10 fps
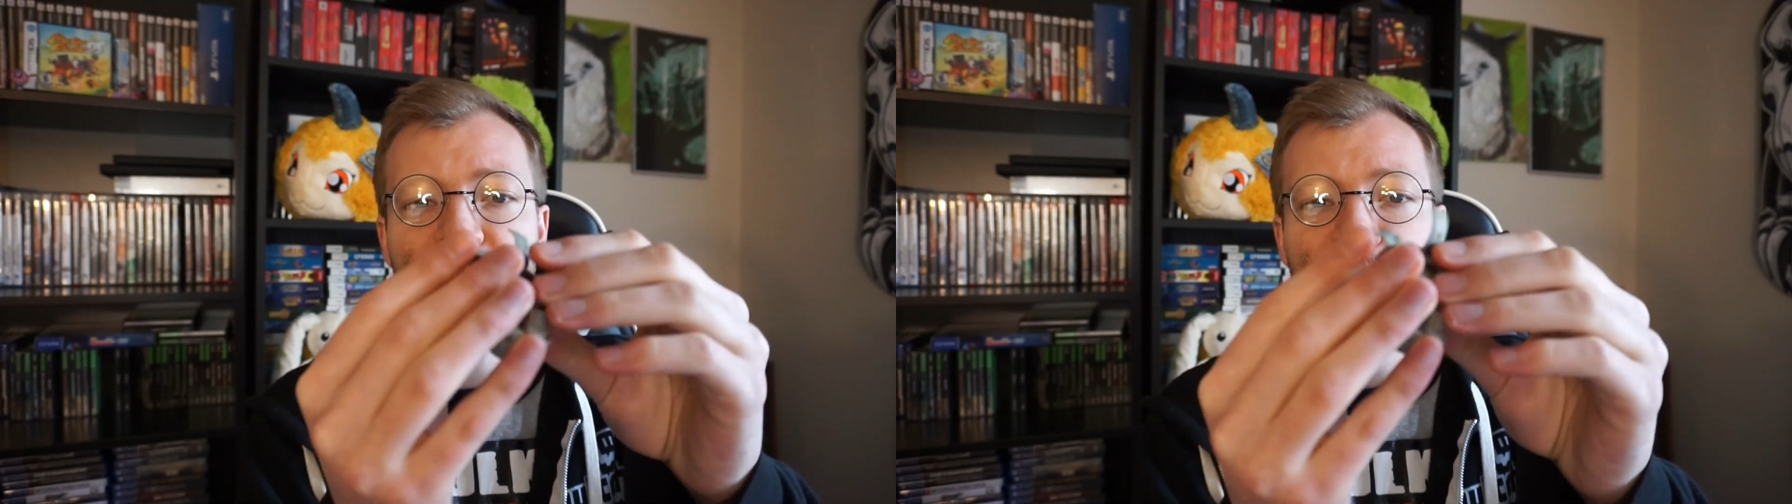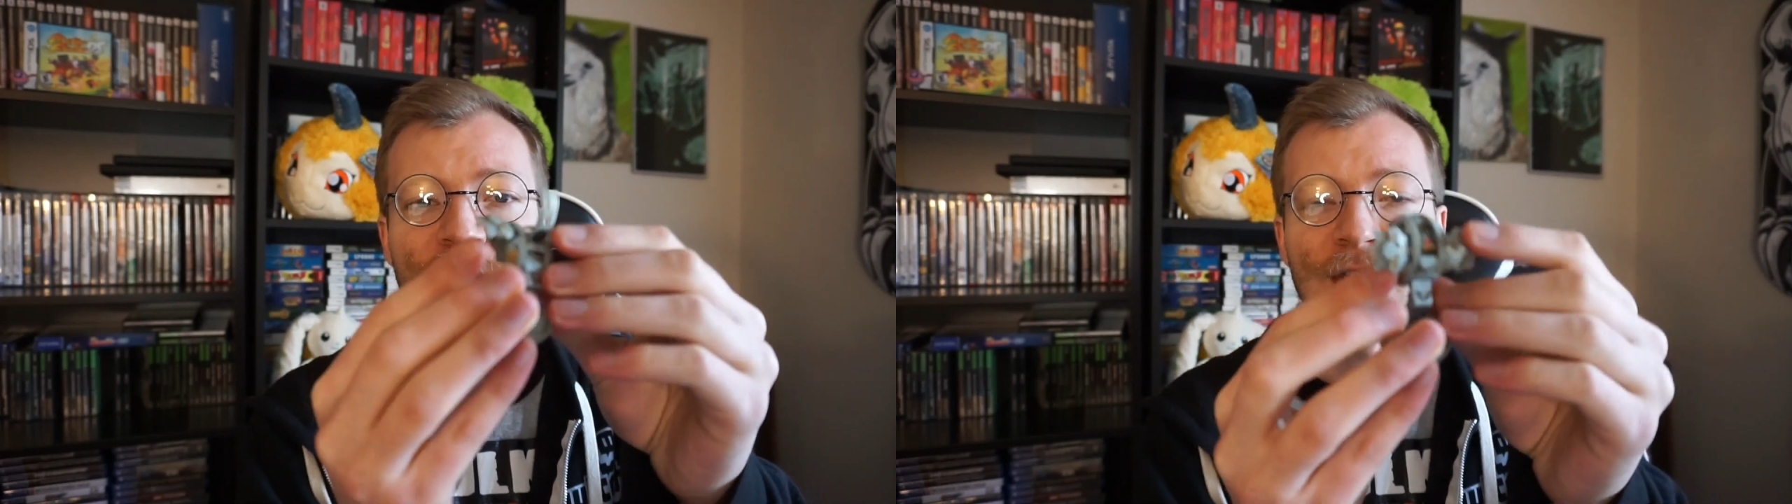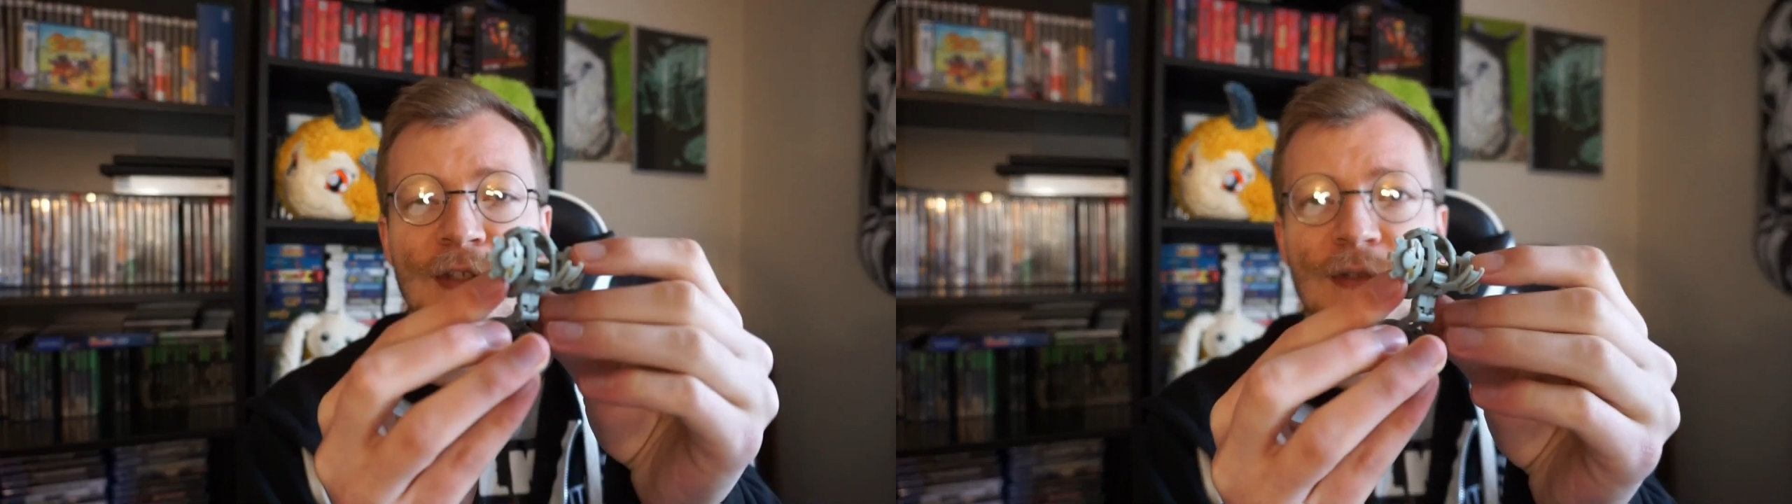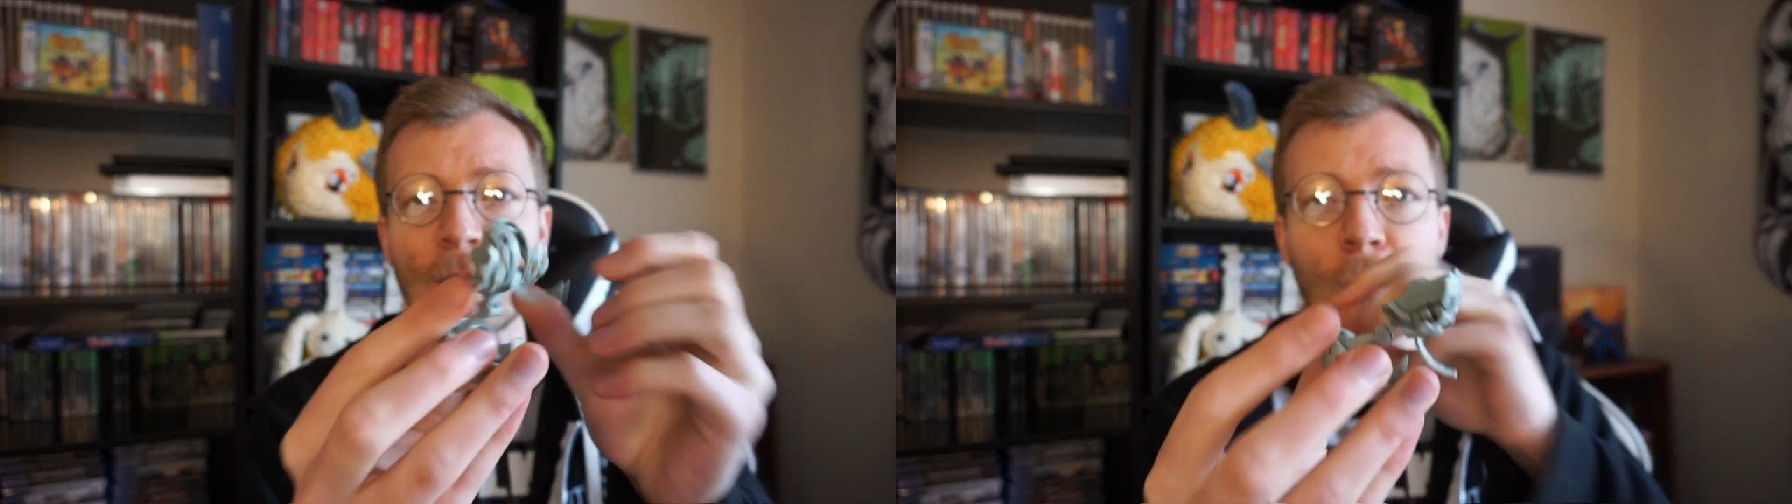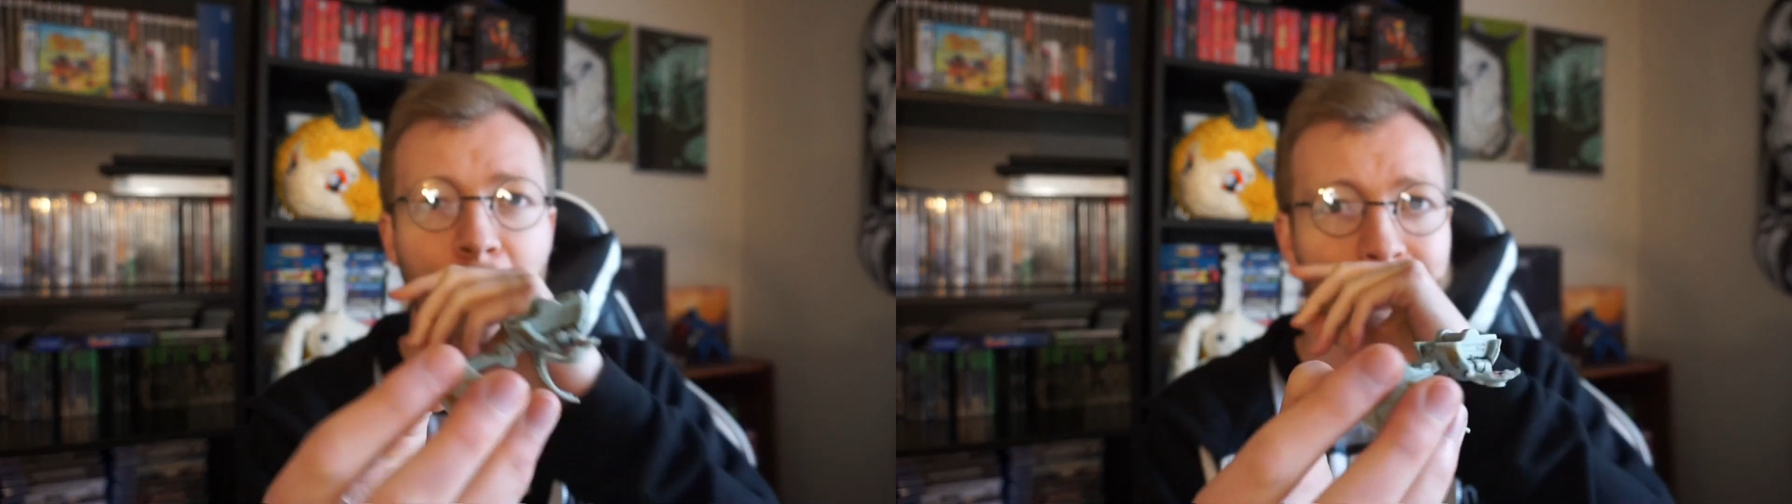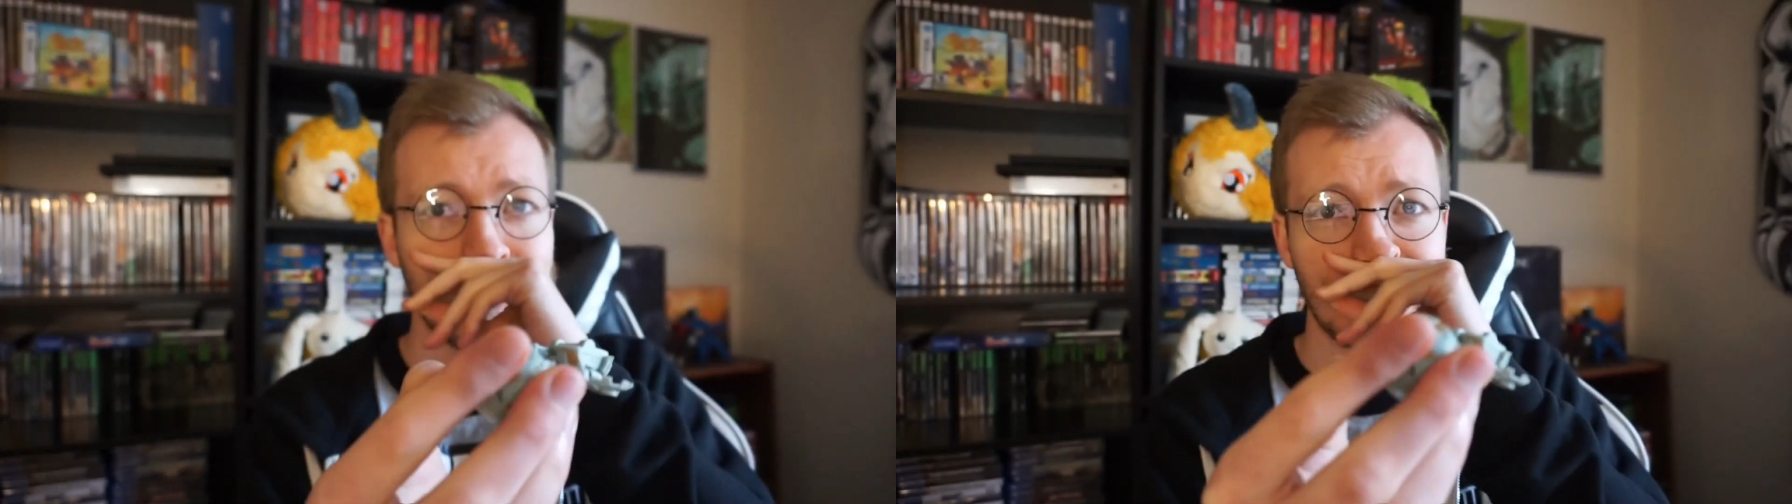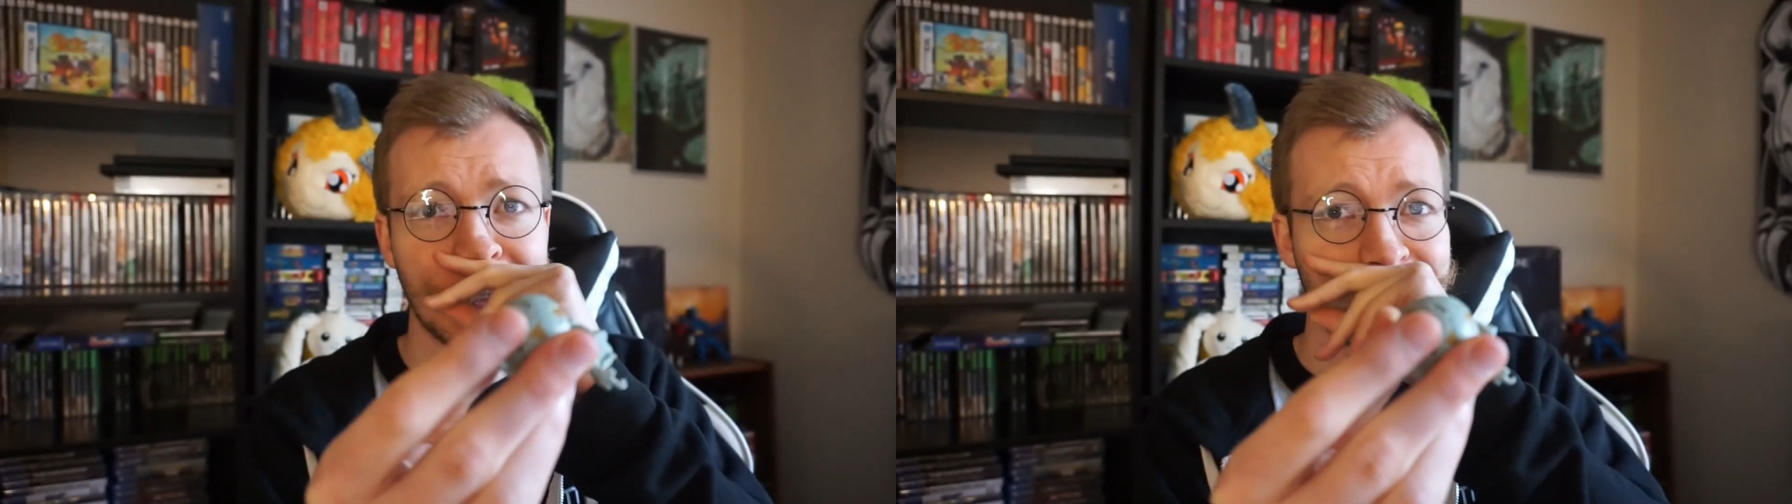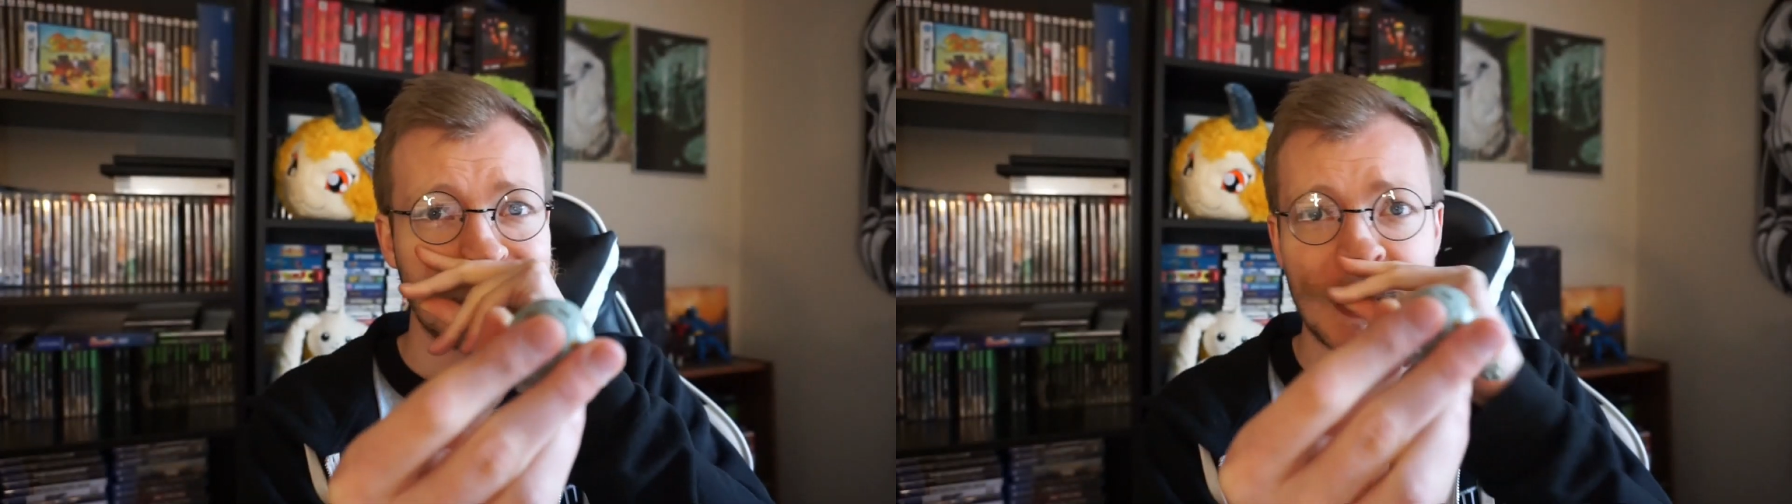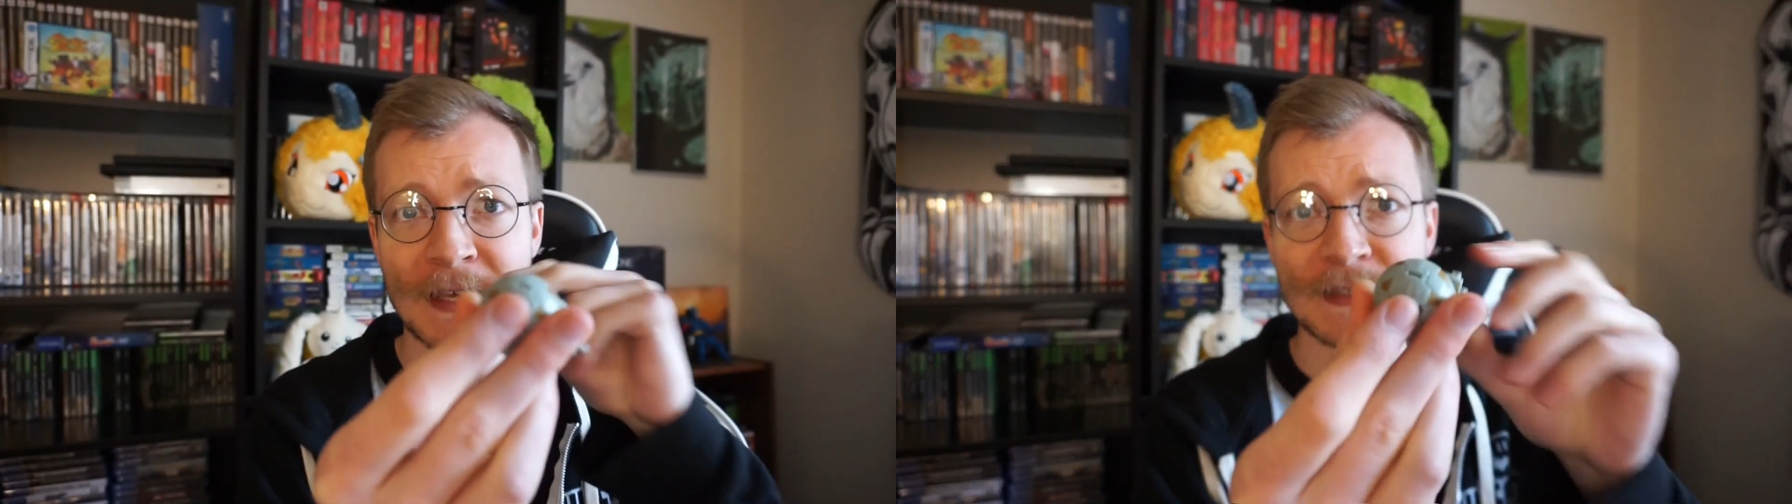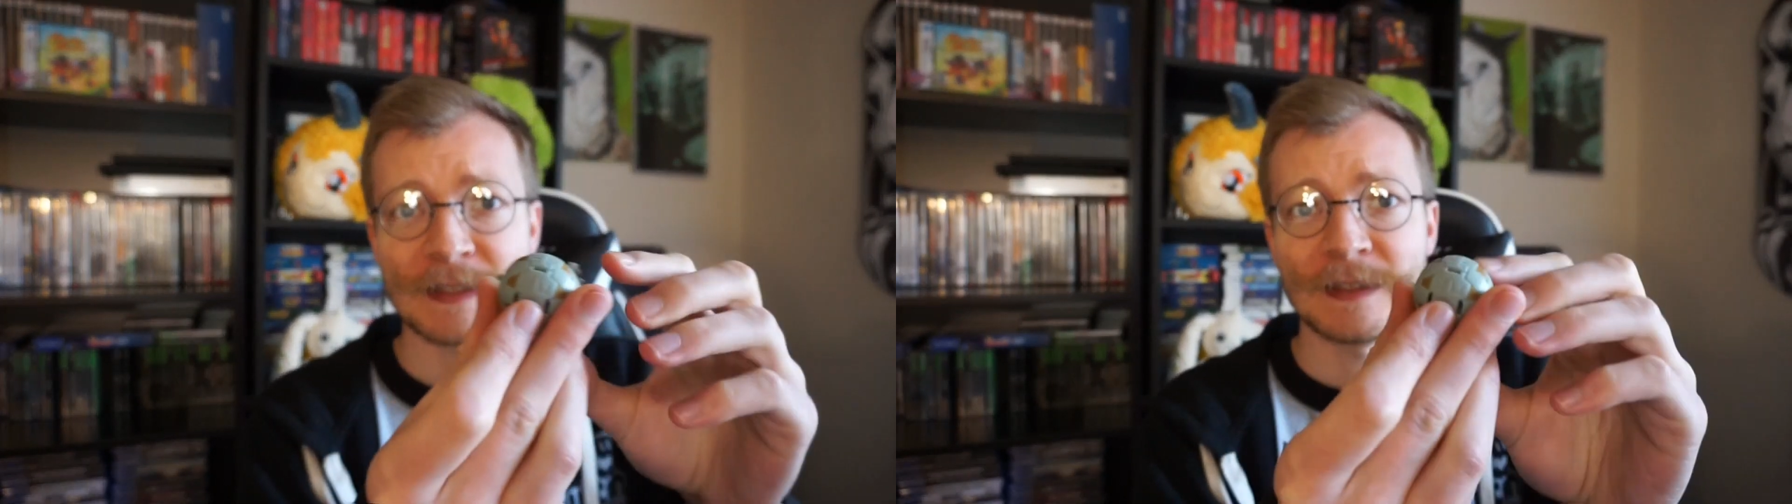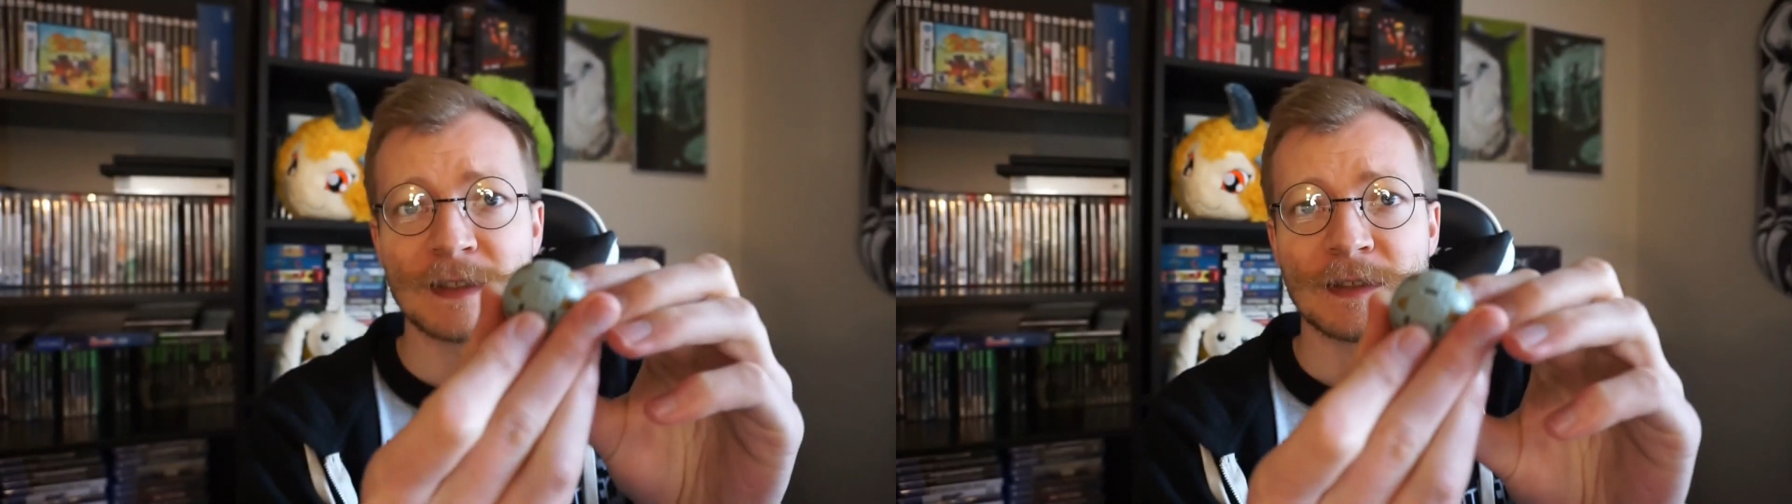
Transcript: which is one, you need to test